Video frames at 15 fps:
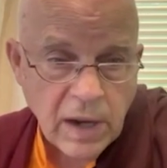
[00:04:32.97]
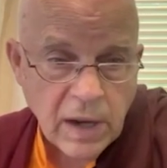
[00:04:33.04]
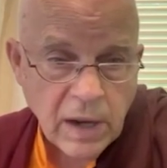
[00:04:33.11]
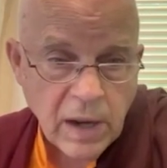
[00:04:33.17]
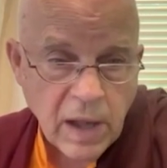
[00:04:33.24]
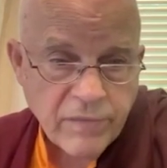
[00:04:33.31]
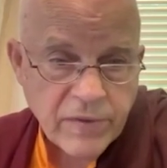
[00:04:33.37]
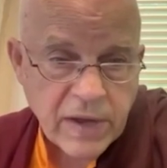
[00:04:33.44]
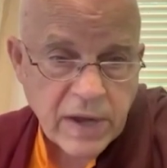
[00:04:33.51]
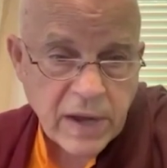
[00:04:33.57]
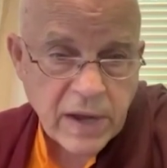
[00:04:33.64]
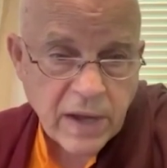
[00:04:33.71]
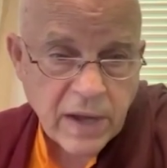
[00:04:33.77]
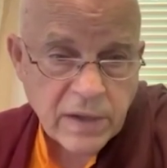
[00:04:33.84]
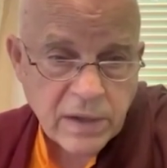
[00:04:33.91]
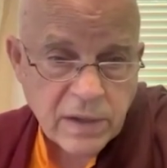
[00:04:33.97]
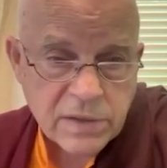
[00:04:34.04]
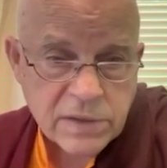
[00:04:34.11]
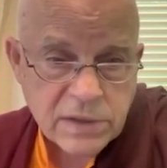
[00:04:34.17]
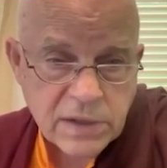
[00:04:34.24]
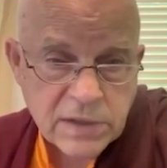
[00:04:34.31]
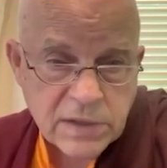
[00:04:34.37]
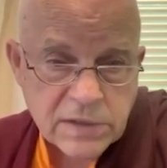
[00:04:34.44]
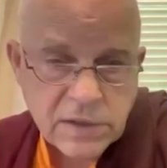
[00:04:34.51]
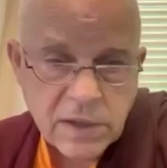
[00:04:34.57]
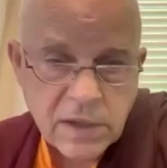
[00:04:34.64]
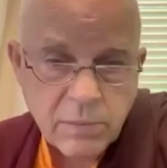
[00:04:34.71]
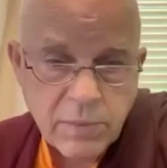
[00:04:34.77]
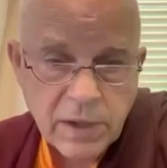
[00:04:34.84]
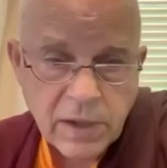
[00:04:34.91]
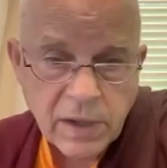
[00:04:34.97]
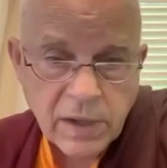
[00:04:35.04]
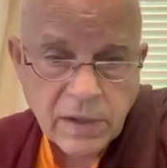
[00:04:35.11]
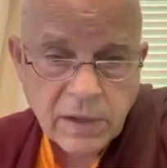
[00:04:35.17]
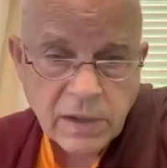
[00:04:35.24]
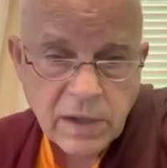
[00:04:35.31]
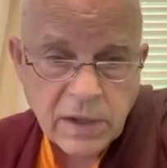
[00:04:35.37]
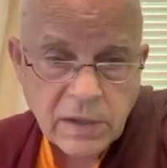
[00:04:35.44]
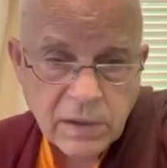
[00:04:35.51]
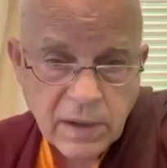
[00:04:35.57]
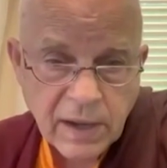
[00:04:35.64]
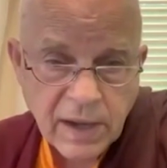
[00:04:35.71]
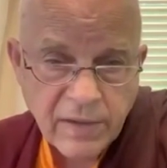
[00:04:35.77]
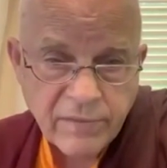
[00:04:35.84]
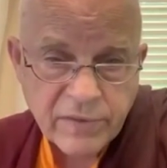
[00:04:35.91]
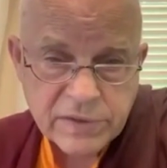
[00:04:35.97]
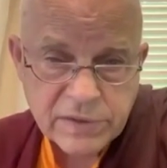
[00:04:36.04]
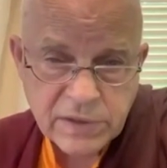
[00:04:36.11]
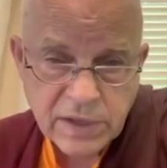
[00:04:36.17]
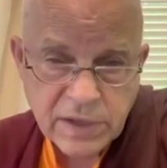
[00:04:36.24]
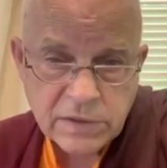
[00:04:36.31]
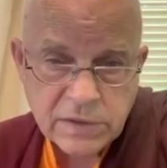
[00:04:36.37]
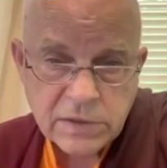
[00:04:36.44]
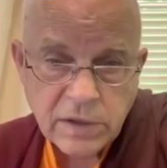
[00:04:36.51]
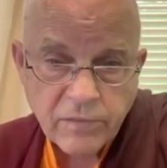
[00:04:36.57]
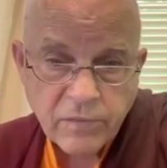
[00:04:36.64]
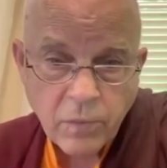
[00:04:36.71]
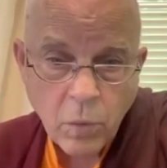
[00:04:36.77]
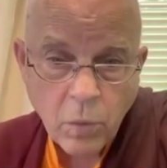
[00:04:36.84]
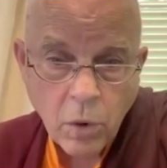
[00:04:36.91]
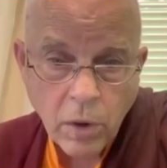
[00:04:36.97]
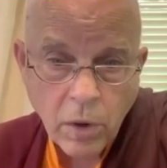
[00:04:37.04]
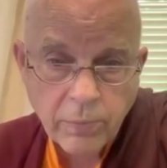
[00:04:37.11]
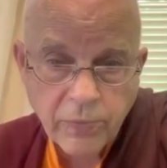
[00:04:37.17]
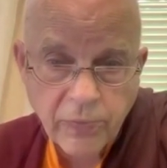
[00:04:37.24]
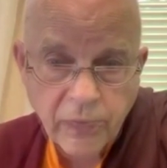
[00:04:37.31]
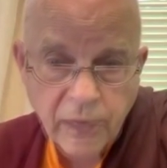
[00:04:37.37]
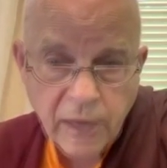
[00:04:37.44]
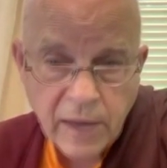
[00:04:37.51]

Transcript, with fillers: loving kindness is the ability to have a sense of warmth